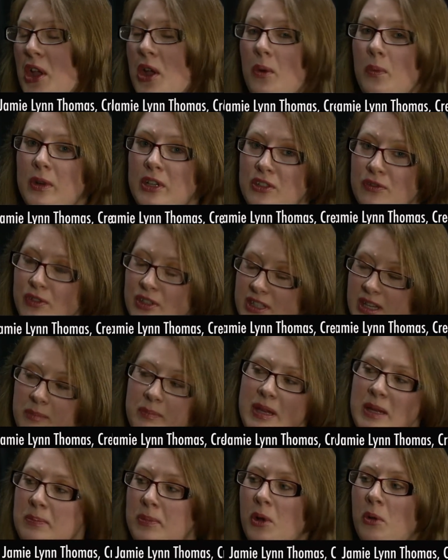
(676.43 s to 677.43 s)
which for some
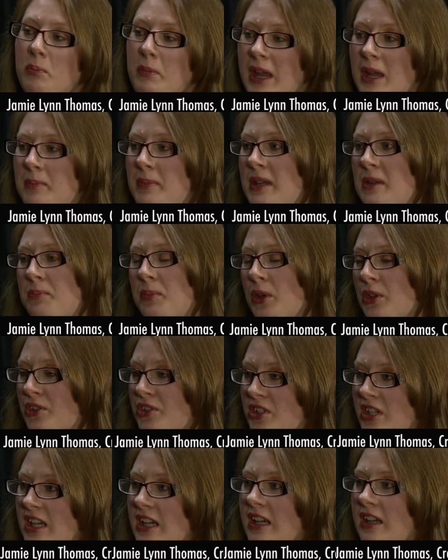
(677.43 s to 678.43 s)
people may be
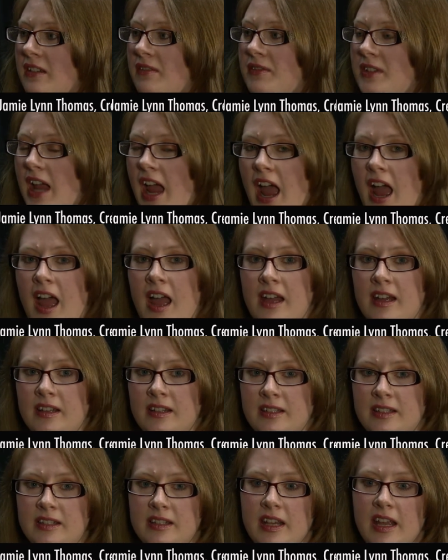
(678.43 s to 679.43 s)
perceived
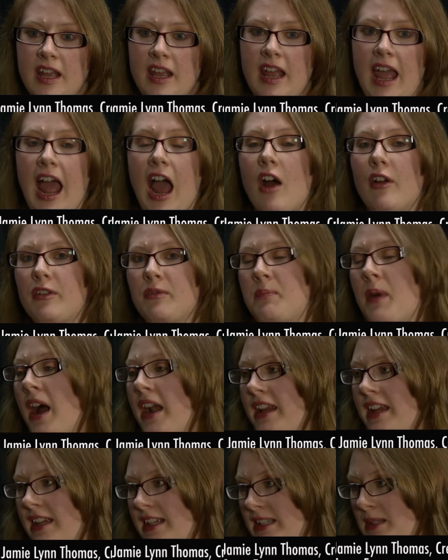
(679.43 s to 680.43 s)
as out of
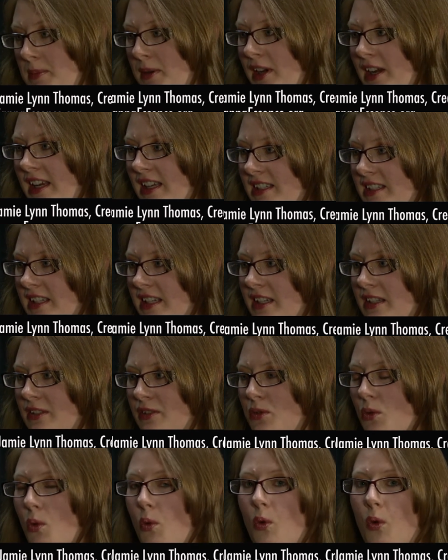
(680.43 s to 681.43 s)
body experiences
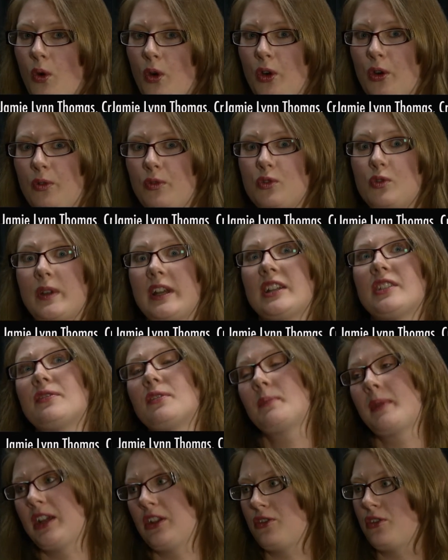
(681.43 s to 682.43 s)
or
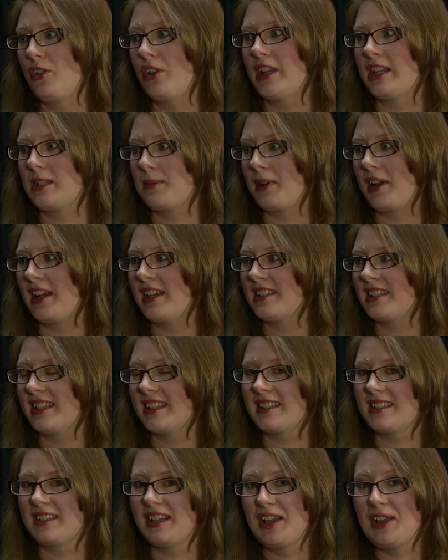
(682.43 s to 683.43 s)
transformational
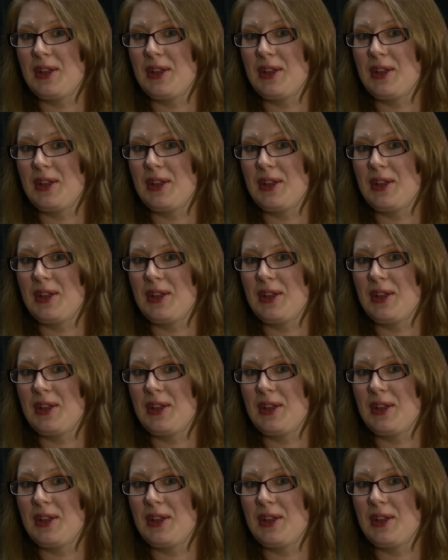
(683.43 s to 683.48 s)
experiences,